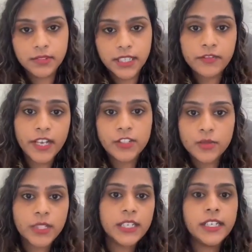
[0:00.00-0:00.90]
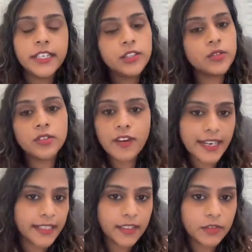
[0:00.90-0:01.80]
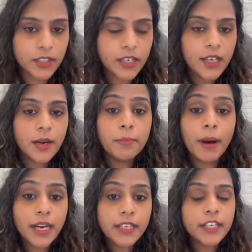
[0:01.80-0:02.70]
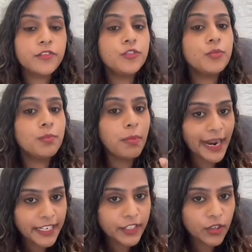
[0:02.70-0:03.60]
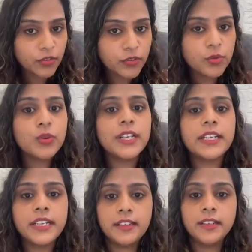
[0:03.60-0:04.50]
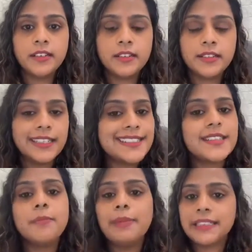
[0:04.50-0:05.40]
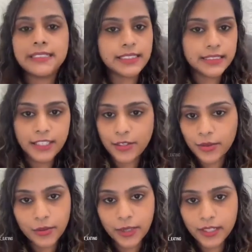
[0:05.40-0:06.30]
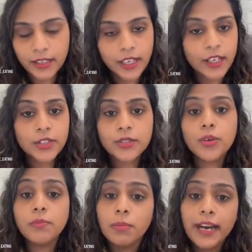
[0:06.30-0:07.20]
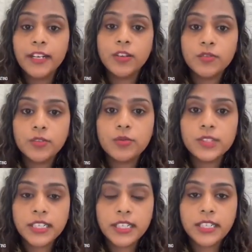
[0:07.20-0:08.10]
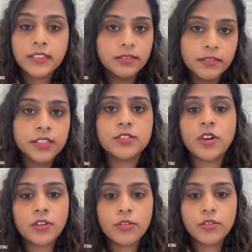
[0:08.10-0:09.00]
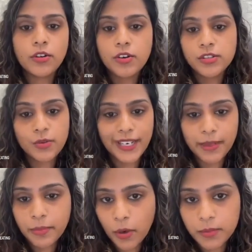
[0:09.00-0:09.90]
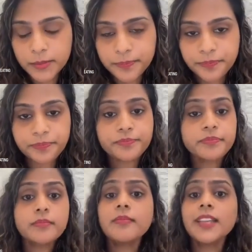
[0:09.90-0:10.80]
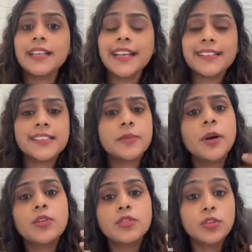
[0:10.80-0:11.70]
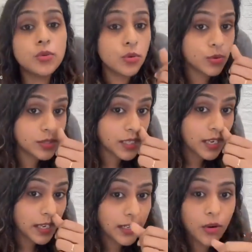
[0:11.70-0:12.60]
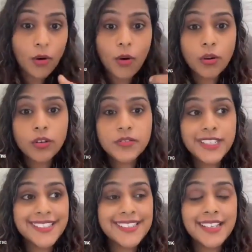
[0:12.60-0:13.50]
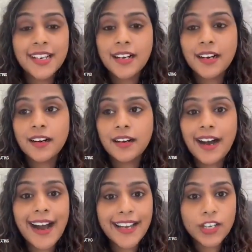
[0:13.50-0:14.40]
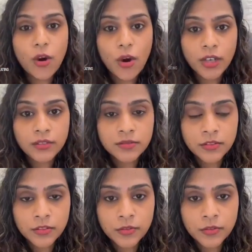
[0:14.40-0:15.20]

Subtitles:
eventually lead to a fatty liver. But if you bite your fruit and eat it, it's the best thing that you're doing. So bite your fruits and eat. That's not going to cause you any problem. Next, about glucose. Now, all of these high corn